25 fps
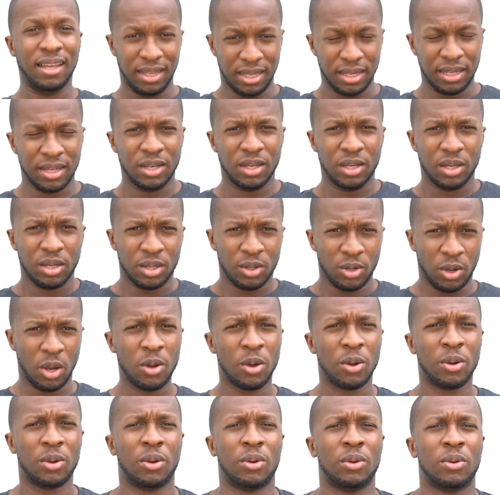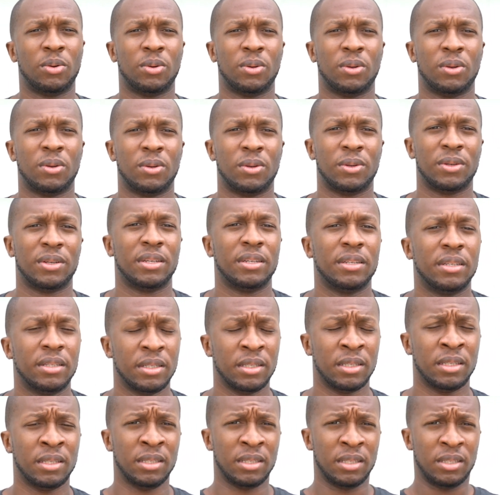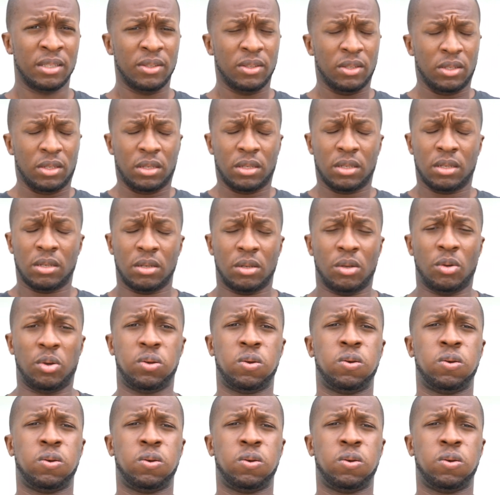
(silence)